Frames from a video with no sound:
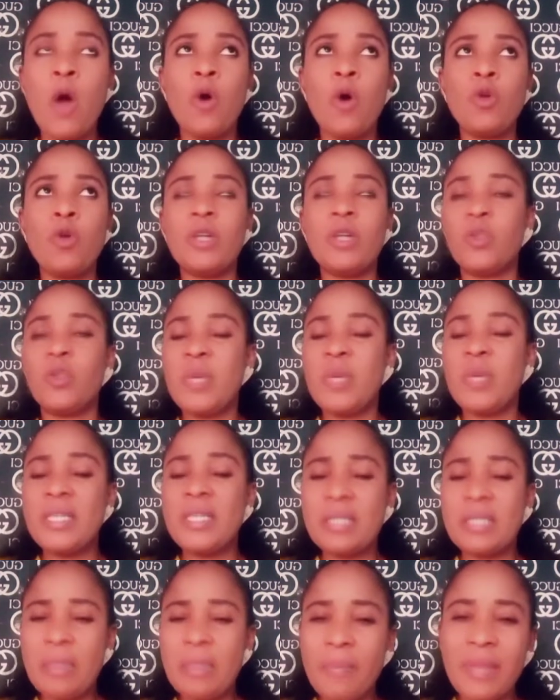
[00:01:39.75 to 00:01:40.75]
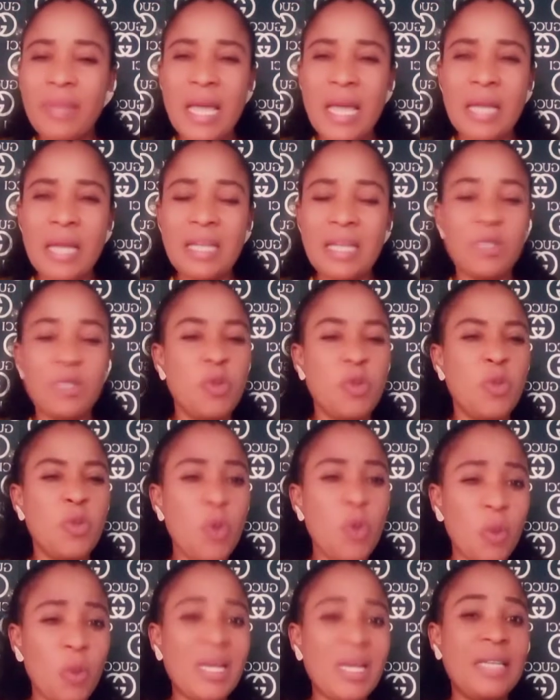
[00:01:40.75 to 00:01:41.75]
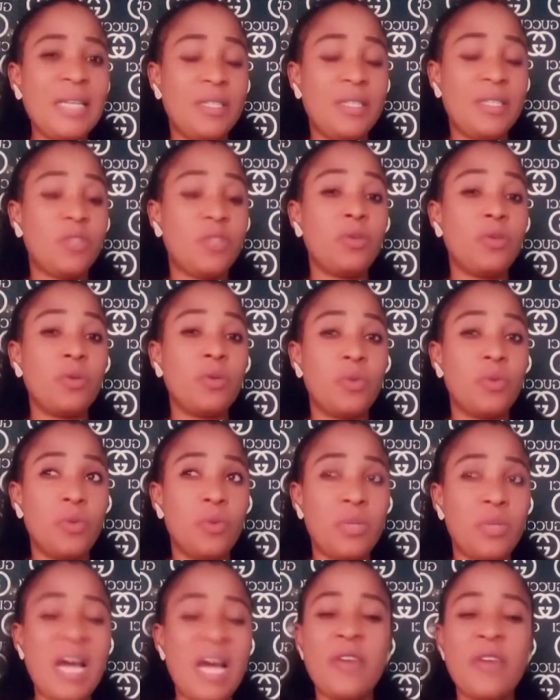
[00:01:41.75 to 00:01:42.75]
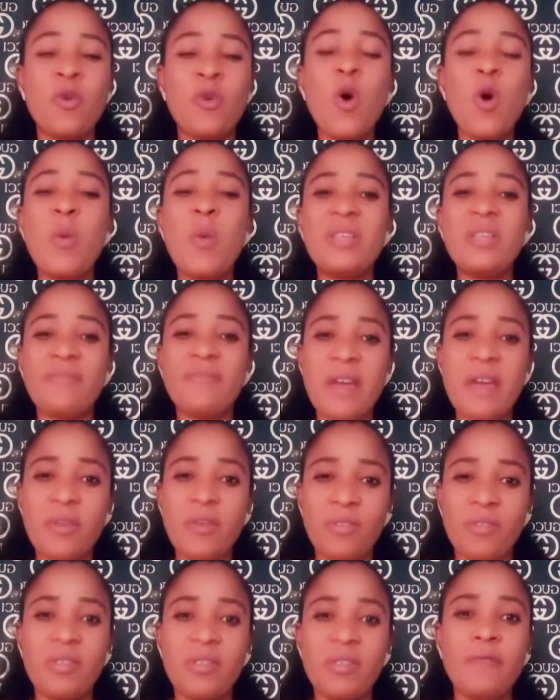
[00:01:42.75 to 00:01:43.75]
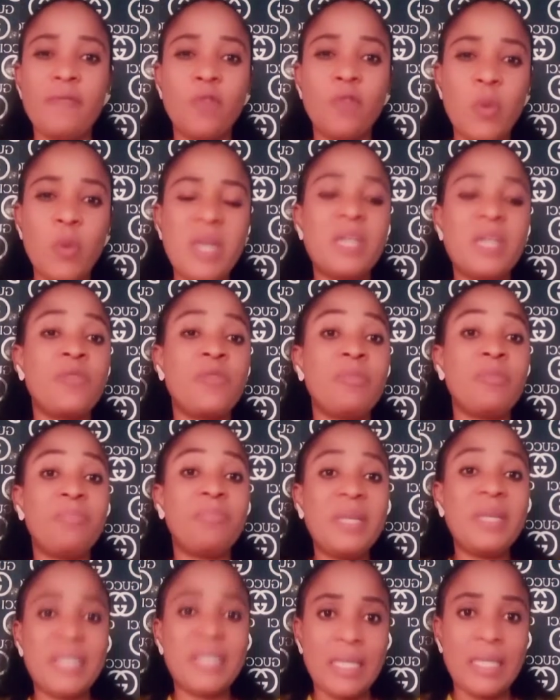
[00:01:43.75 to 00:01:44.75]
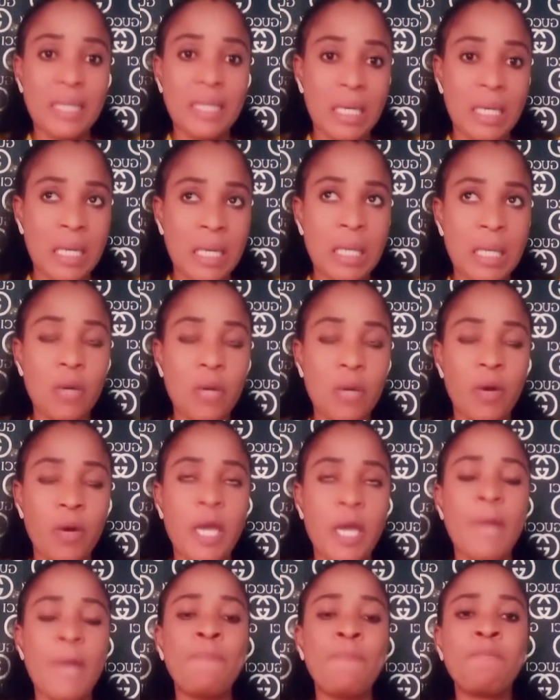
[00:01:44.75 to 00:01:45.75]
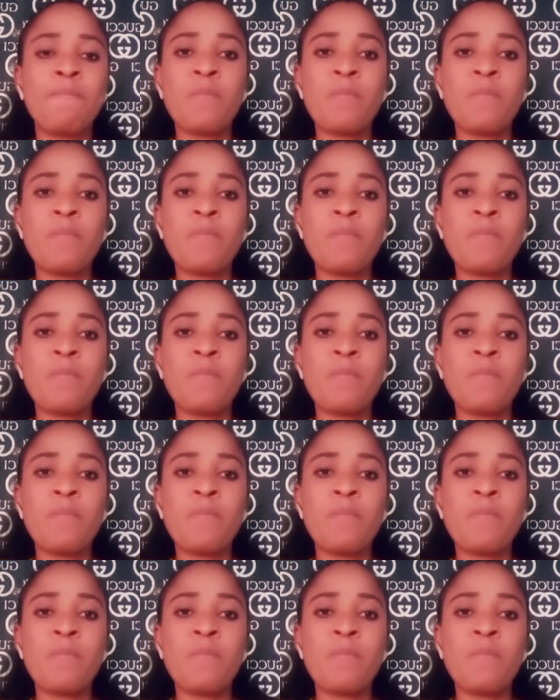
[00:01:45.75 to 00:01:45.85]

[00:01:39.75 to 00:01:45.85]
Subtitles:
you're doing something that you know that it is not good and you always find yourself doing it repeatedly, okay?